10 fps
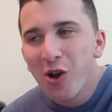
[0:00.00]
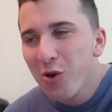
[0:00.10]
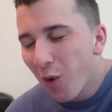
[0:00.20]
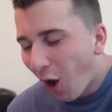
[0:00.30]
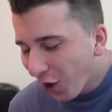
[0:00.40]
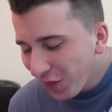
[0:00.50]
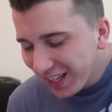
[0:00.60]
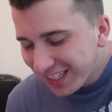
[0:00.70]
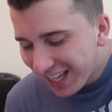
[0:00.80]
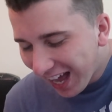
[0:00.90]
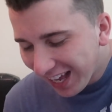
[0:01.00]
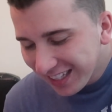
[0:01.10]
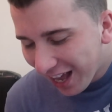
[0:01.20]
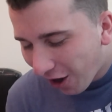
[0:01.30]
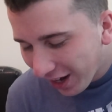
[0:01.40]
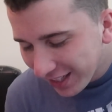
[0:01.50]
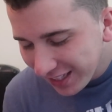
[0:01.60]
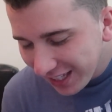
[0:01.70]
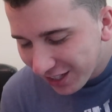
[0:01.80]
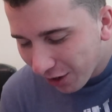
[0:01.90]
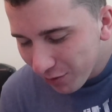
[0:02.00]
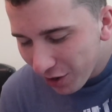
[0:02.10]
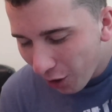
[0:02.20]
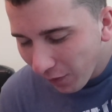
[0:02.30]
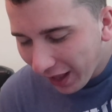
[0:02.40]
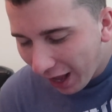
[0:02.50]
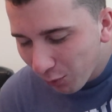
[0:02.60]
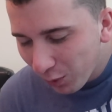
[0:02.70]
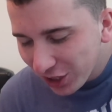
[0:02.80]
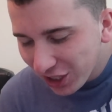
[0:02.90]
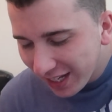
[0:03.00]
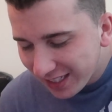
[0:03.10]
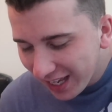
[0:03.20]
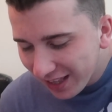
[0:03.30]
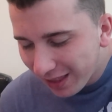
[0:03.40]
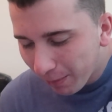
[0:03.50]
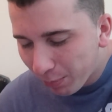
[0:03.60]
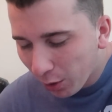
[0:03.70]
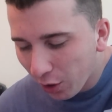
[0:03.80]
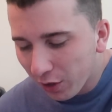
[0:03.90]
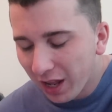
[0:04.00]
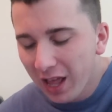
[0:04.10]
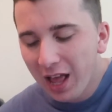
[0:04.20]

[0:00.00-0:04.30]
who are these guys? I honestly don't know. Like, I wish I did. The bird.